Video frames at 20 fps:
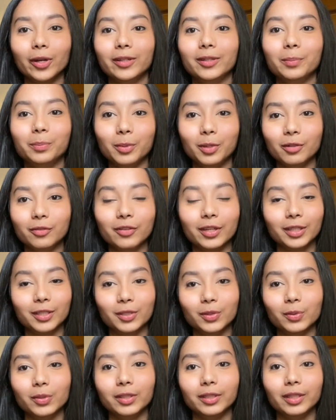a perfect
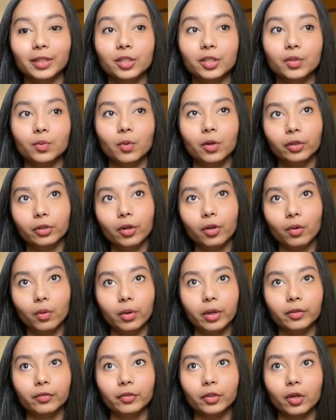student. They just want to
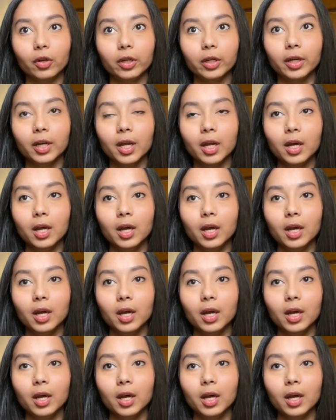know if you're